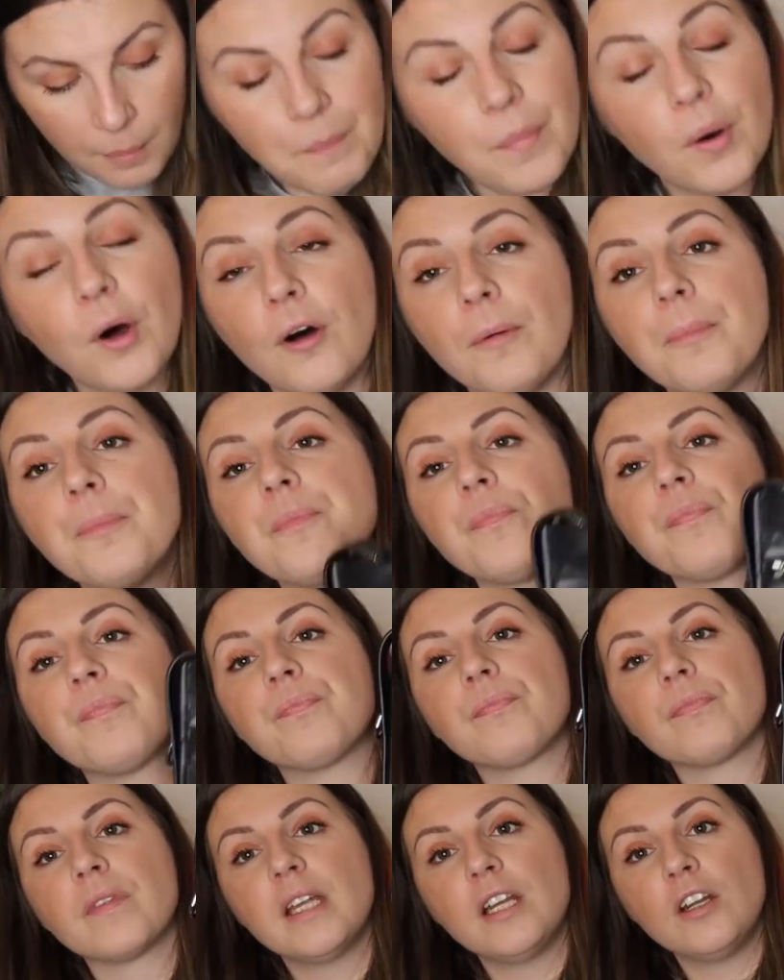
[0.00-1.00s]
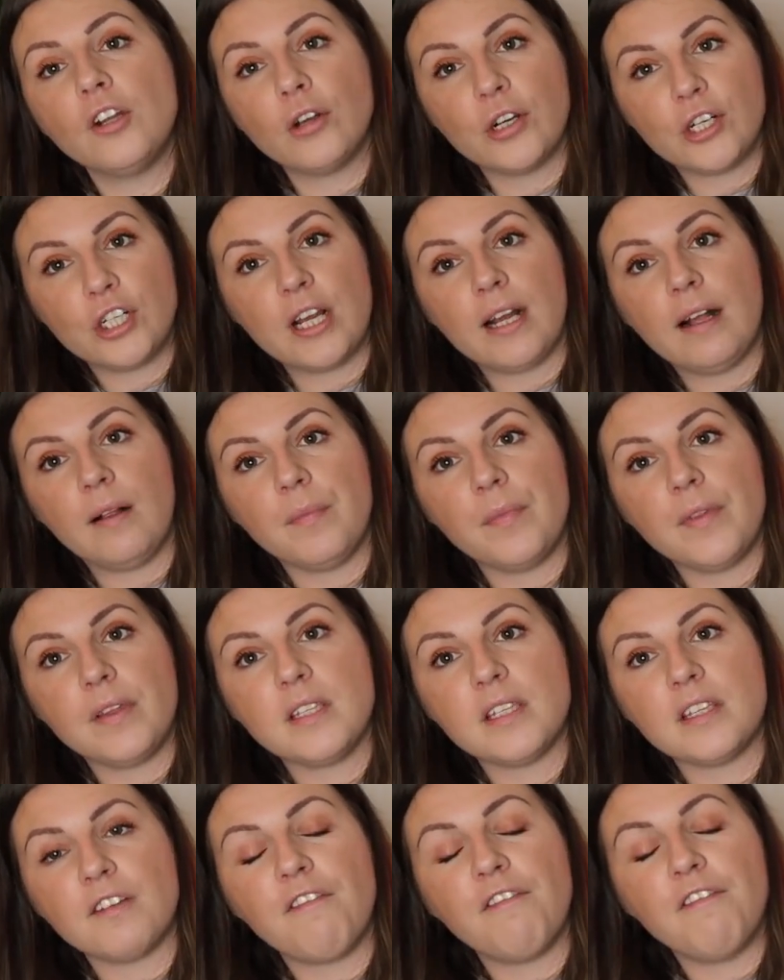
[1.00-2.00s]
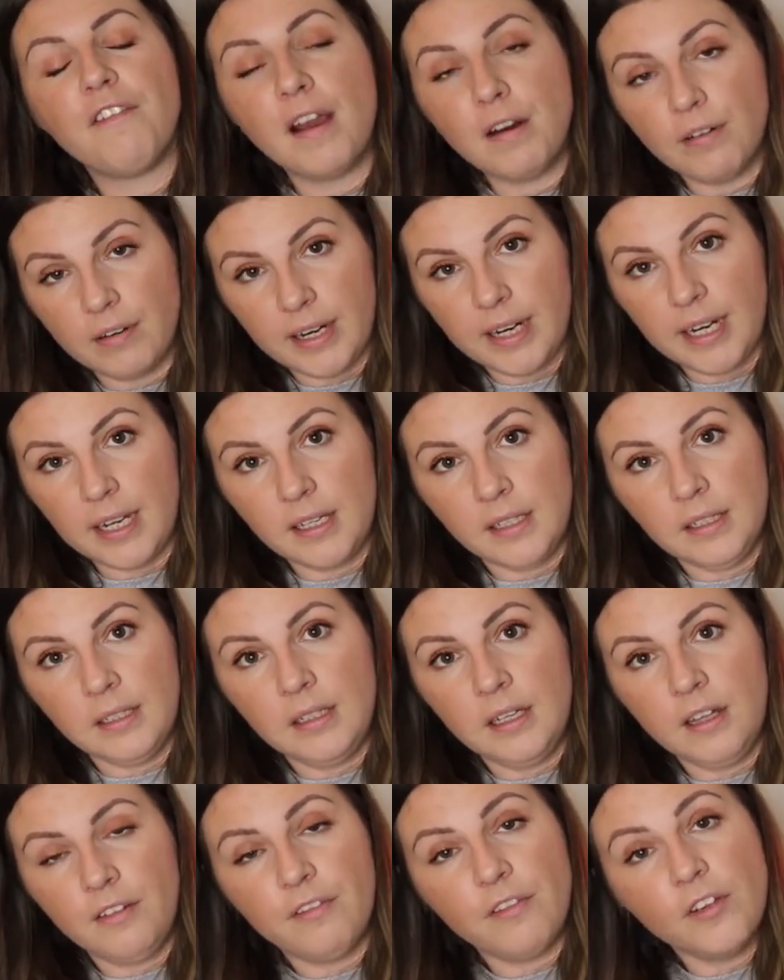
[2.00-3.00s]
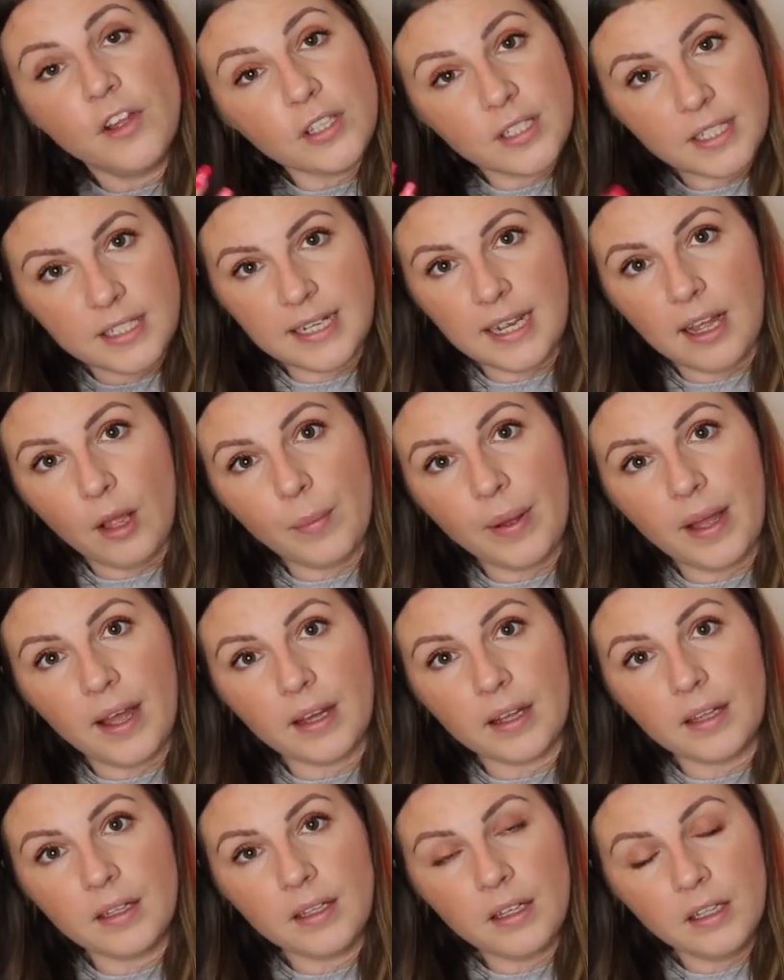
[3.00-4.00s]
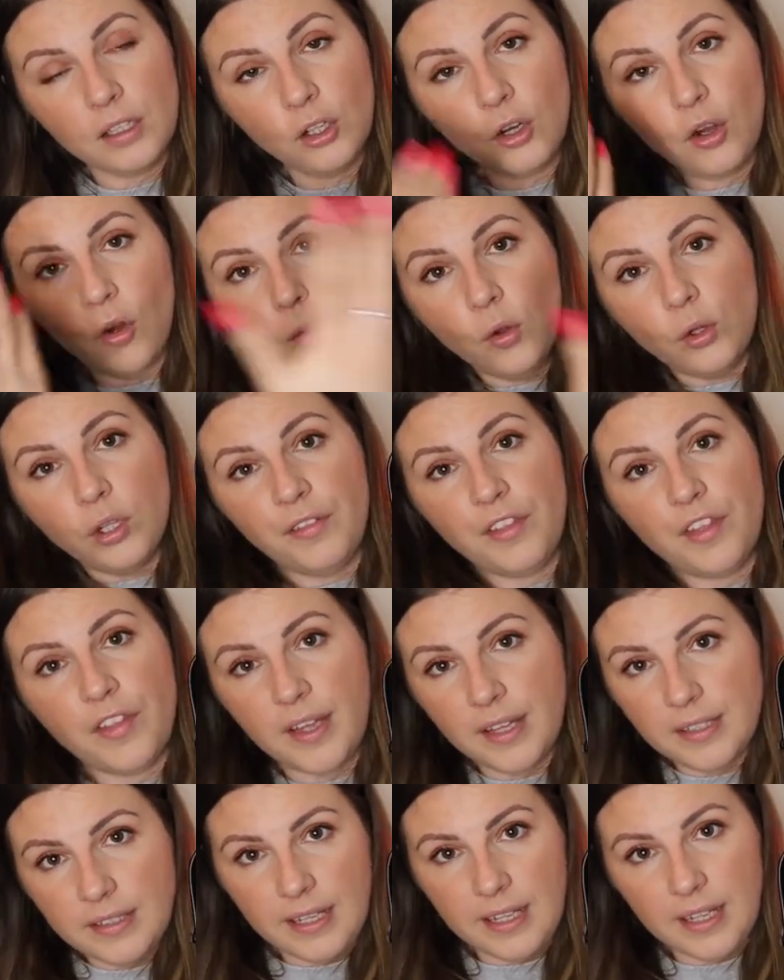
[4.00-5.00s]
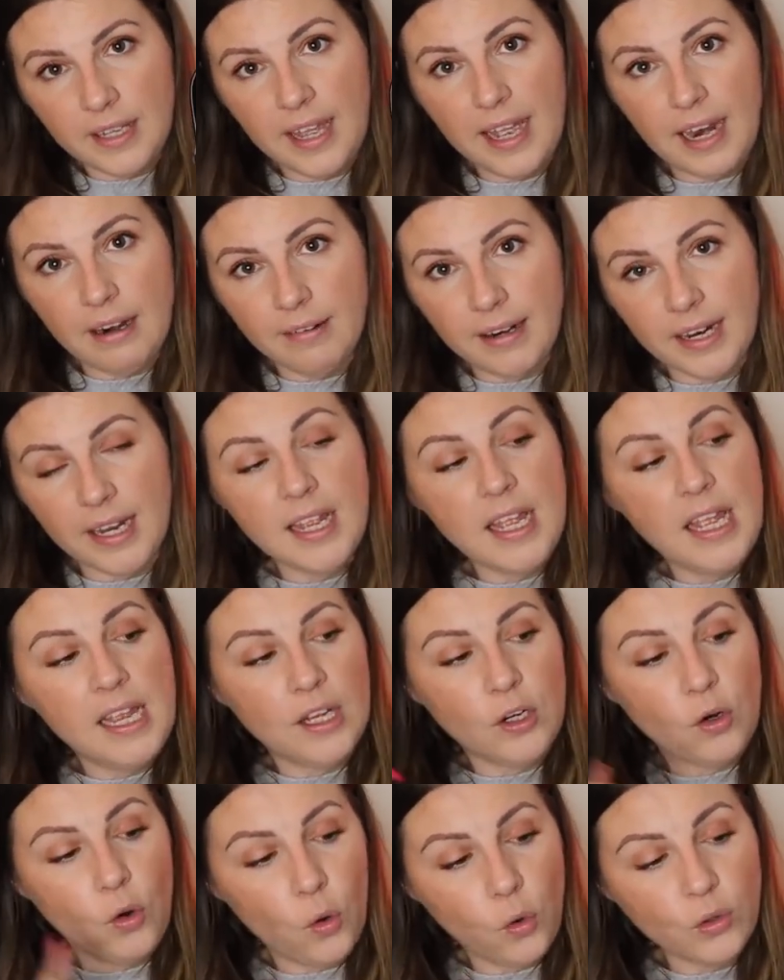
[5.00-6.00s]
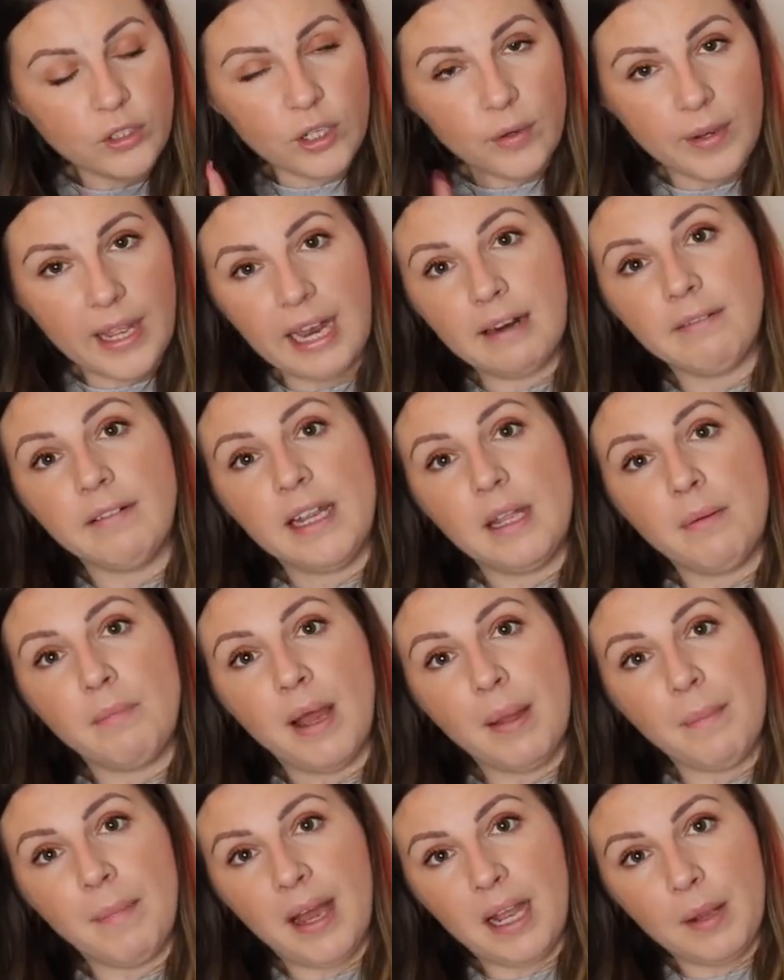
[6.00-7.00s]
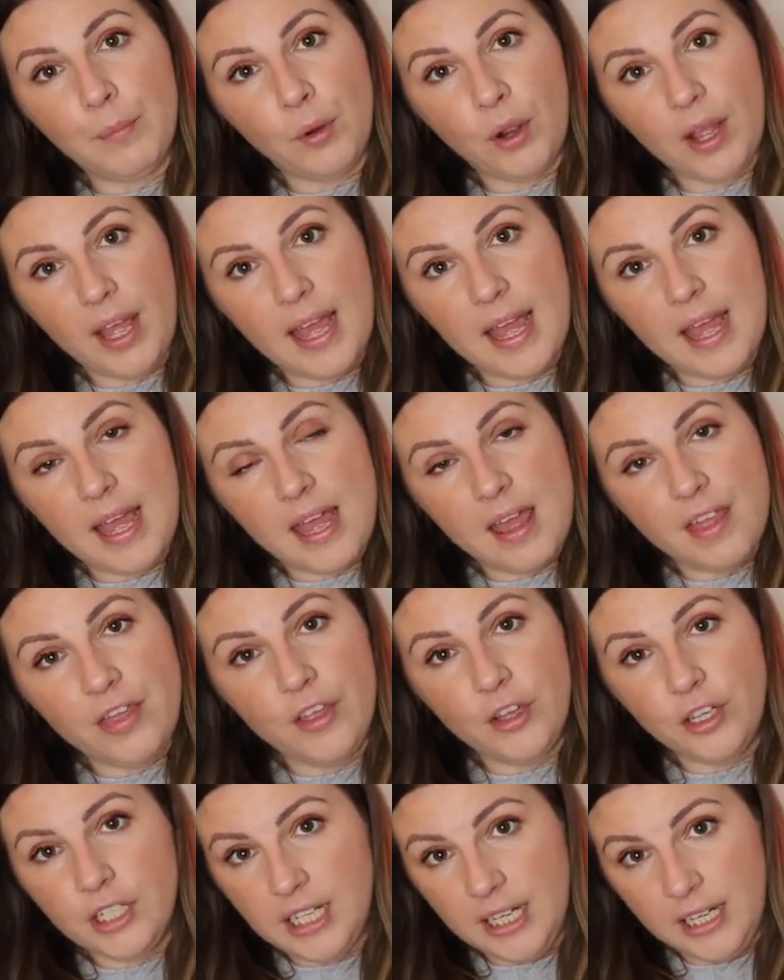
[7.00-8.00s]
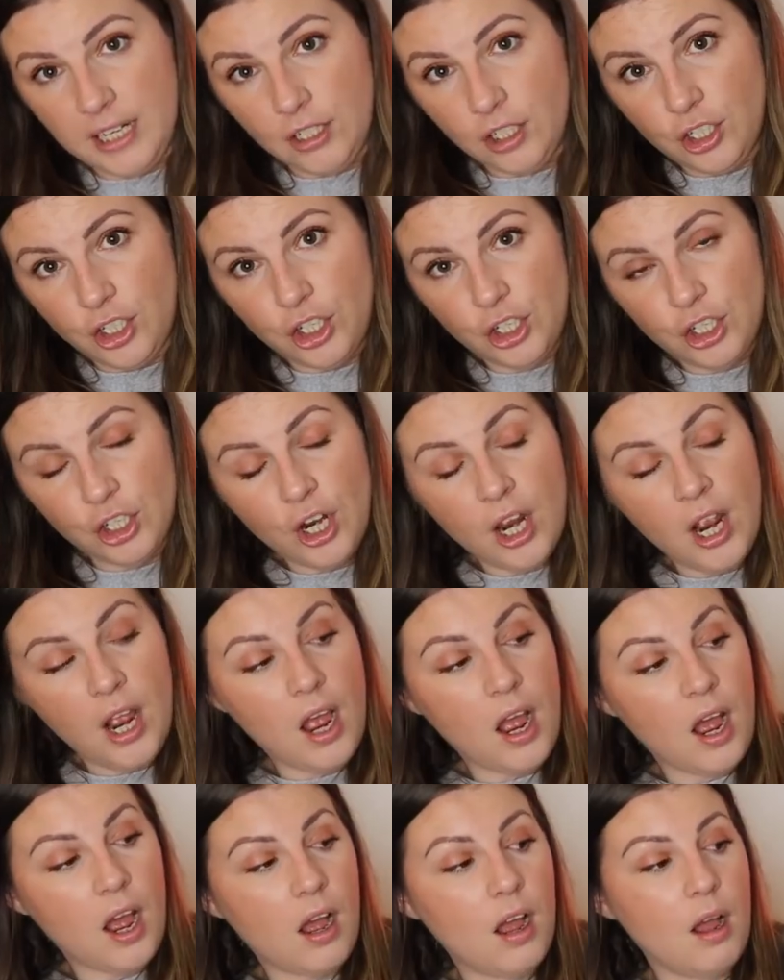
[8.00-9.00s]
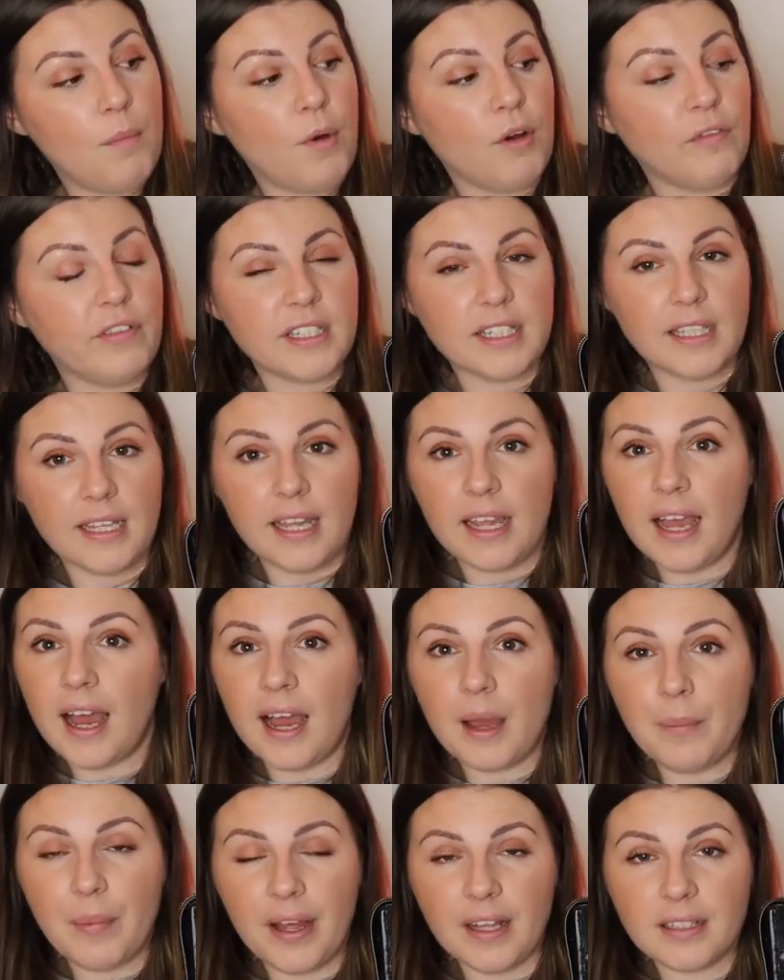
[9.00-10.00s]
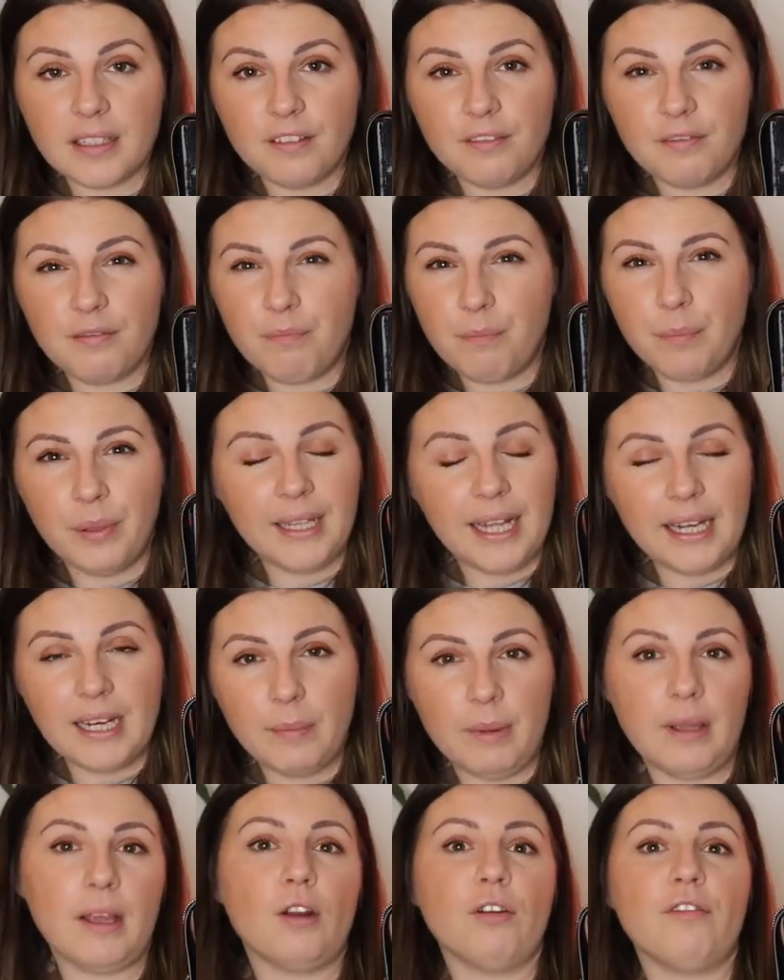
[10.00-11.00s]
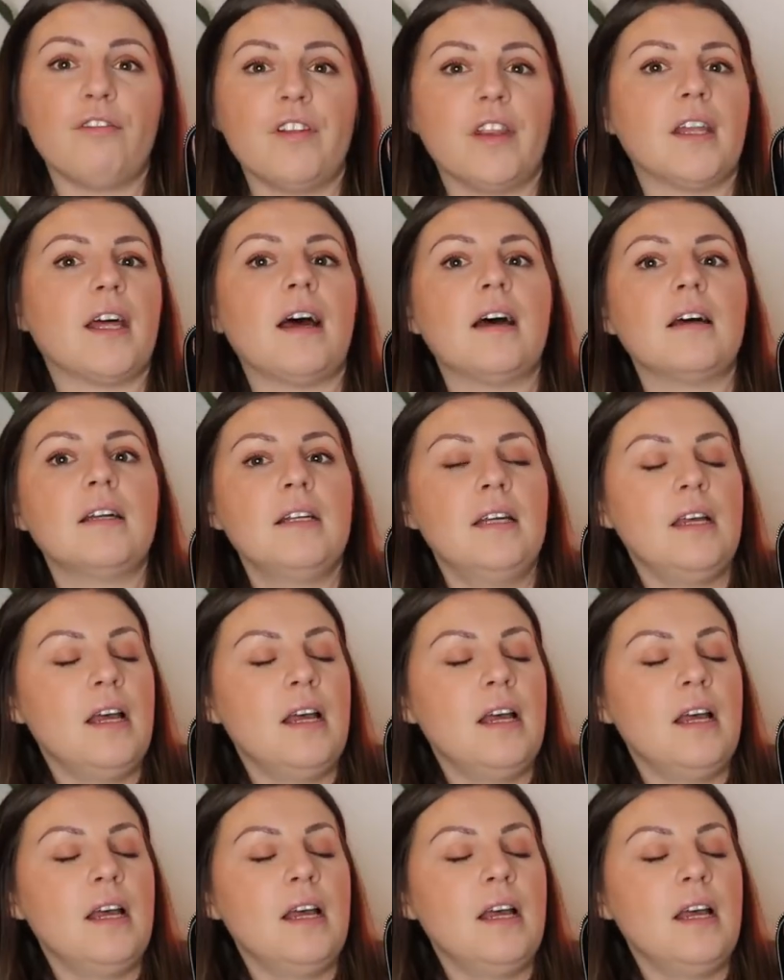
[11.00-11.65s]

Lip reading: But in a nutshell, this is a very versatile bag. Look at all of the things it can carry. It can also carry my MacBook Air 13-inch. Obviously, iPad's plenty big enough for that.